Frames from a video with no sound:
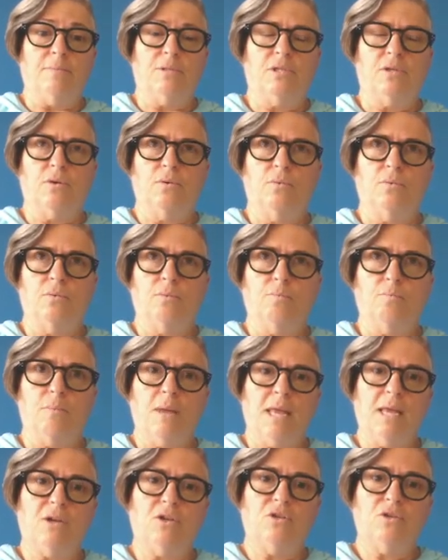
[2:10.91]
So
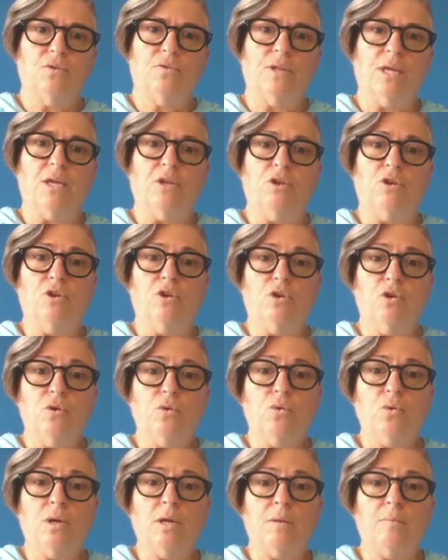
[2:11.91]
make sure that
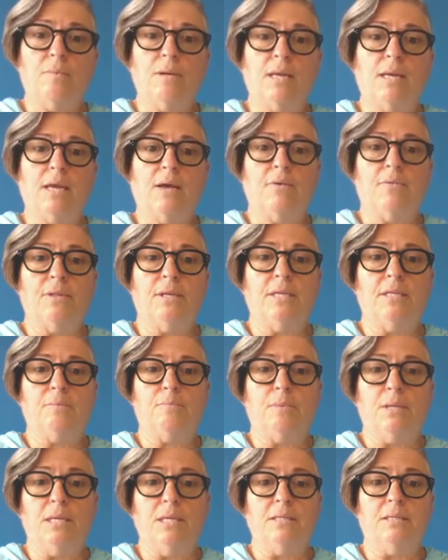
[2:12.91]
you can pick out these
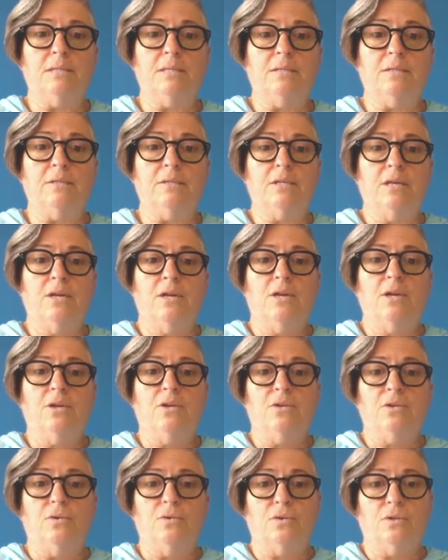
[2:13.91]
pieces
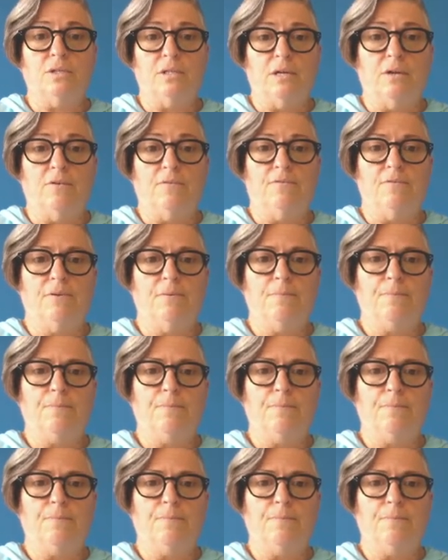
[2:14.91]
yourself.